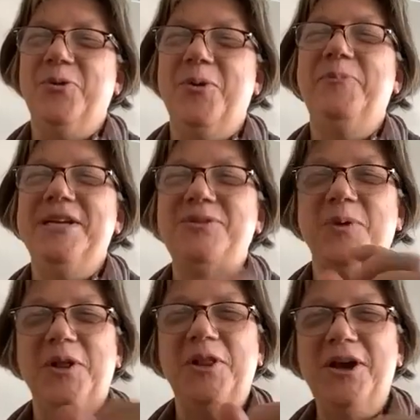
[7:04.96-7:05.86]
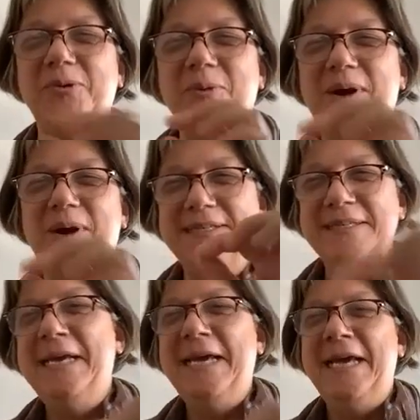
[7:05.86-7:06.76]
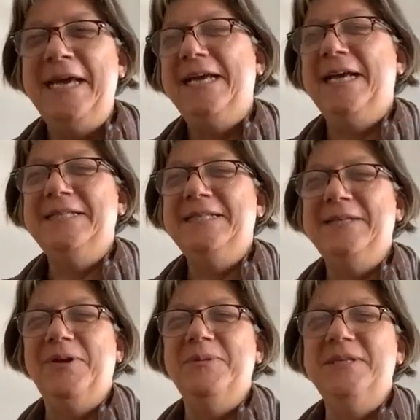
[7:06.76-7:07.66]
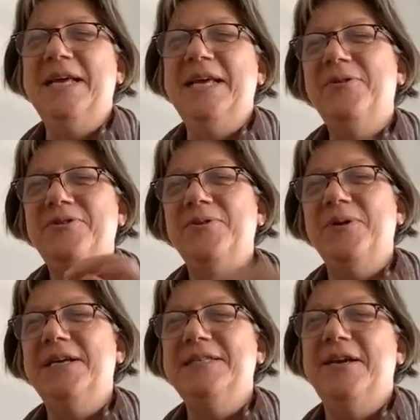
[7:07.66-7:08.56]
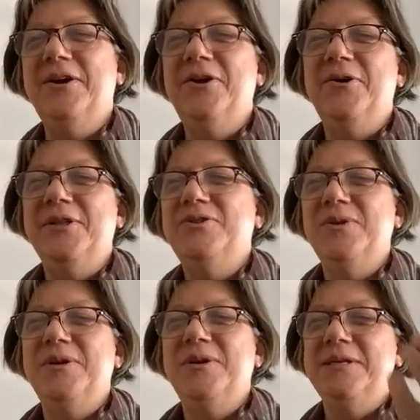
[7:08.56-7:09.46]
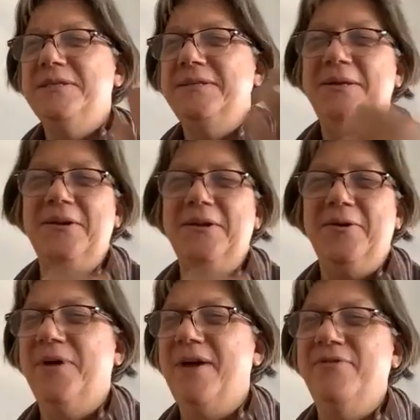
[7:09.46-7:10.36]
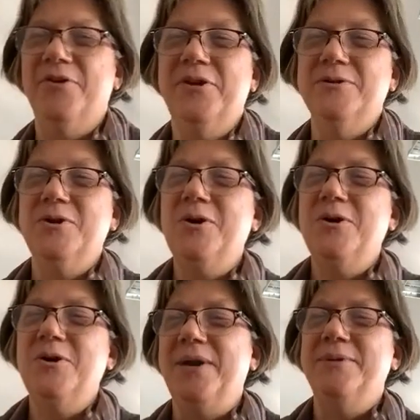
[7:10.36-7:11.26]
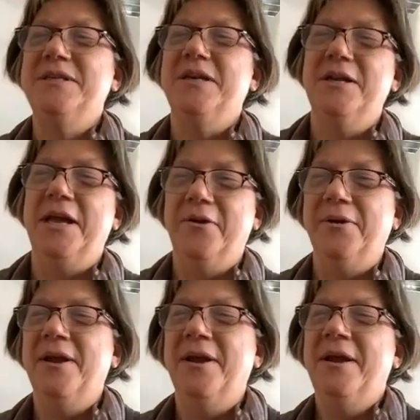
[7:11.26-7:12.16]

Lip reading: go to a place where a logger was, get something from the center of the tree and say, oh, this tree was, 500 years old when it was cut down.